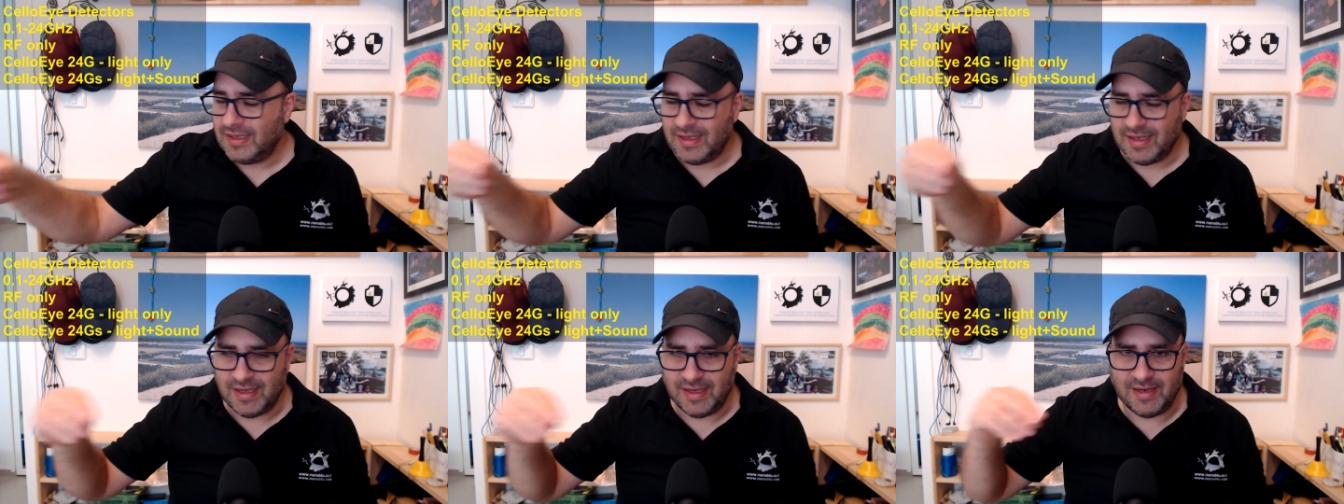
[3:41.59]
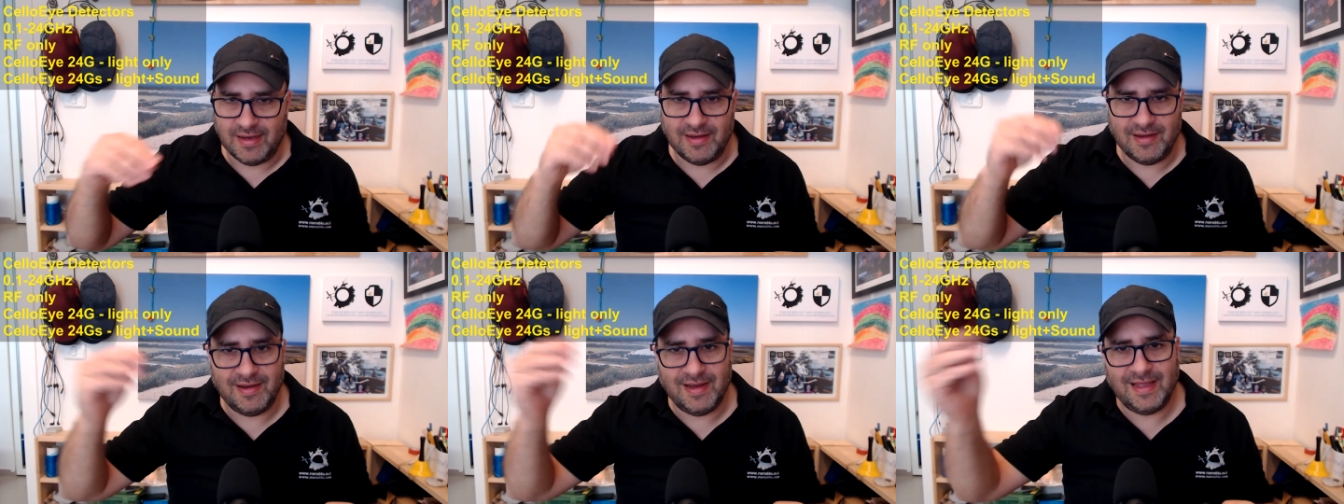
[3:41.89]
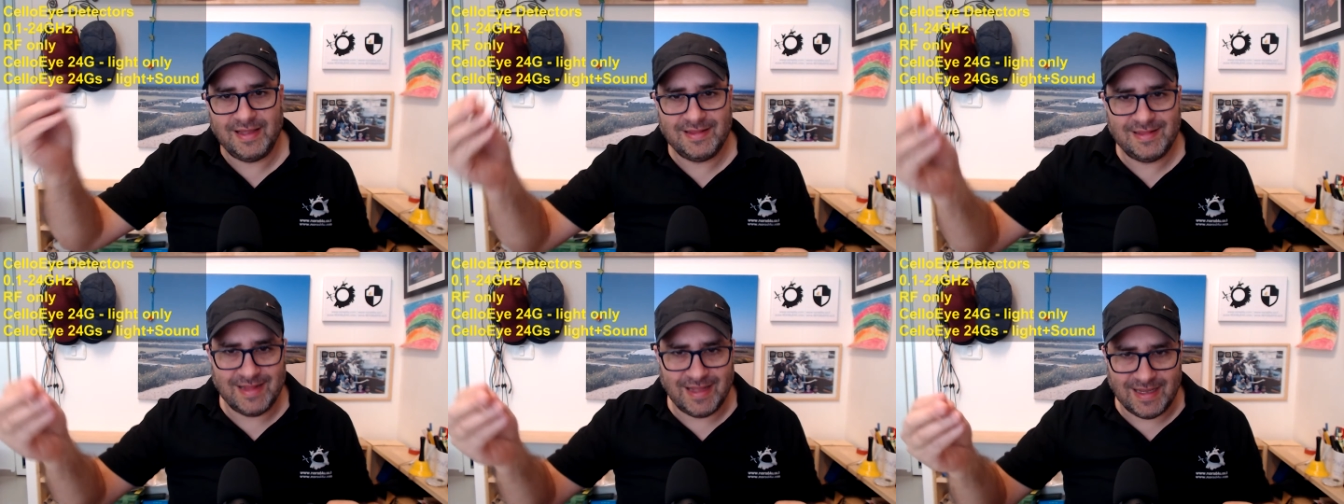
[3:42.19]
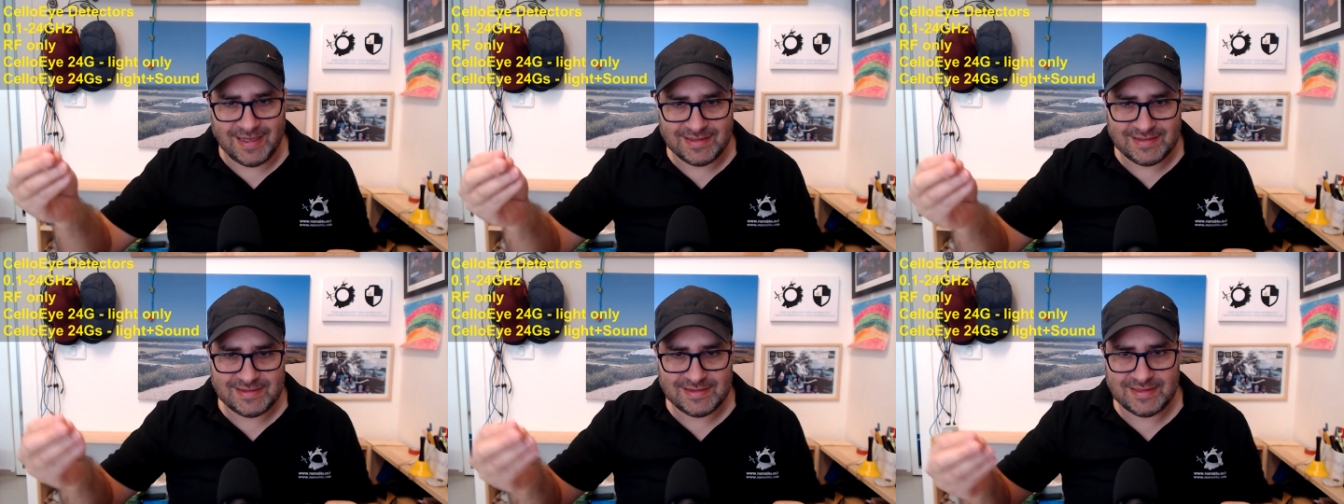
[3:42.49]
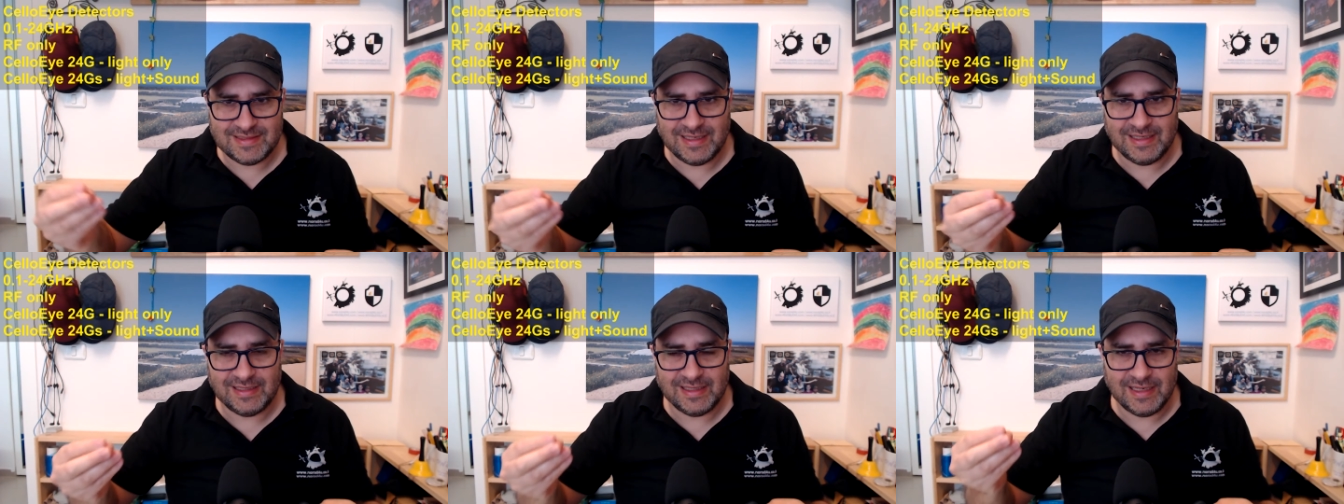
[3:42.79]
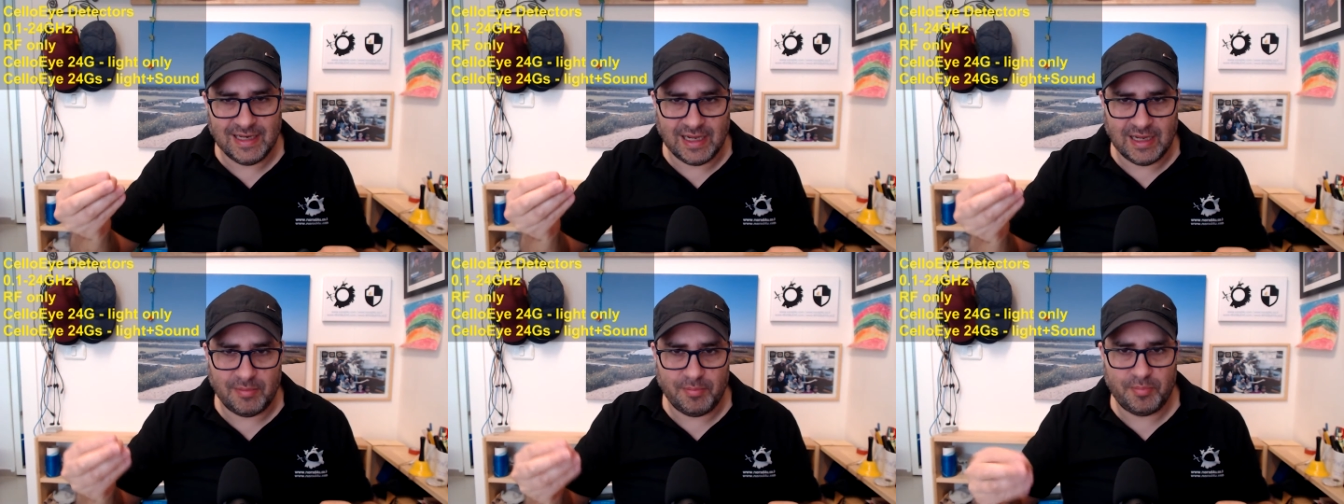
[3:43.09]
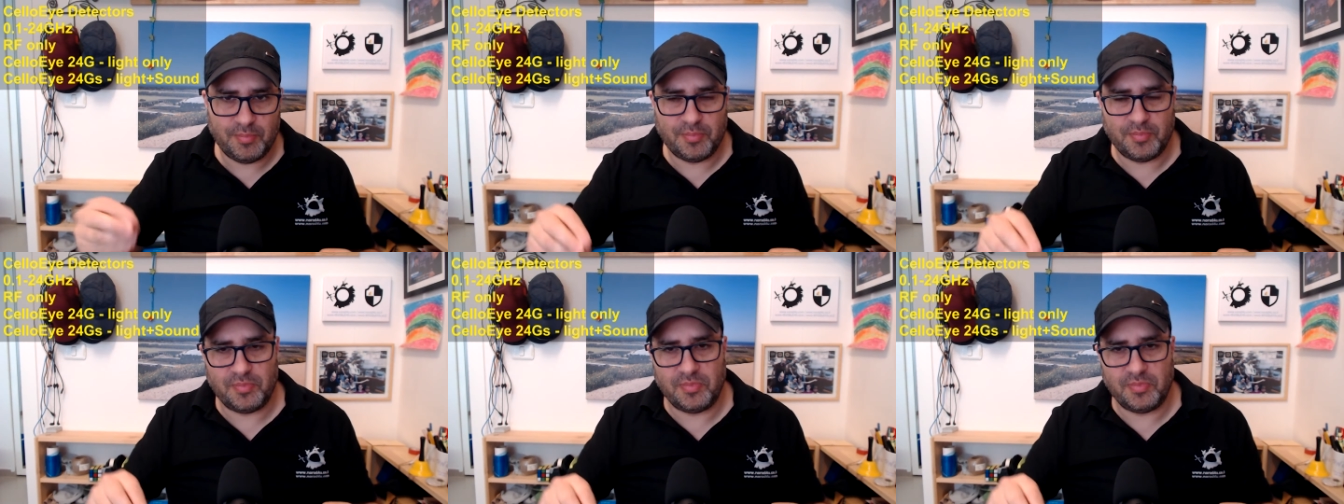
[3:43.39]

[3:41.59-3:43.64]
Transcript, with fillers: a uh, LED lights leading up